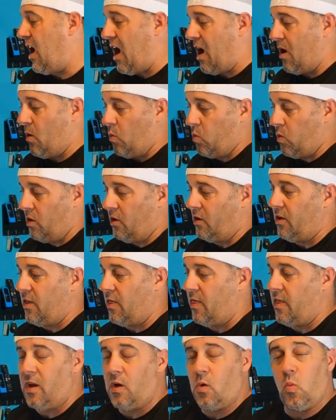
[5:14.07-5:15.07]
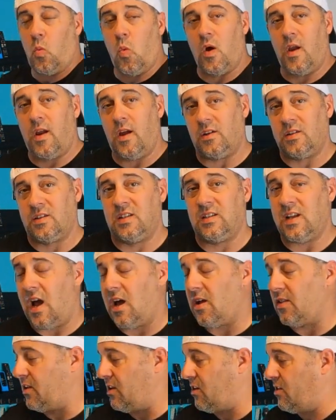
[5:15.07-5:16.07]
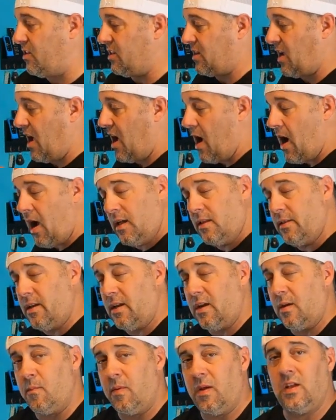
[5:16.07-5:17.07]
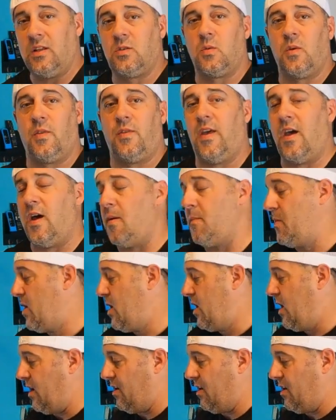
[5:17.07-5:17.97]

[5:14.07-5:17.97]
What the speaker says: I really think what else is out there, this highly competes with them.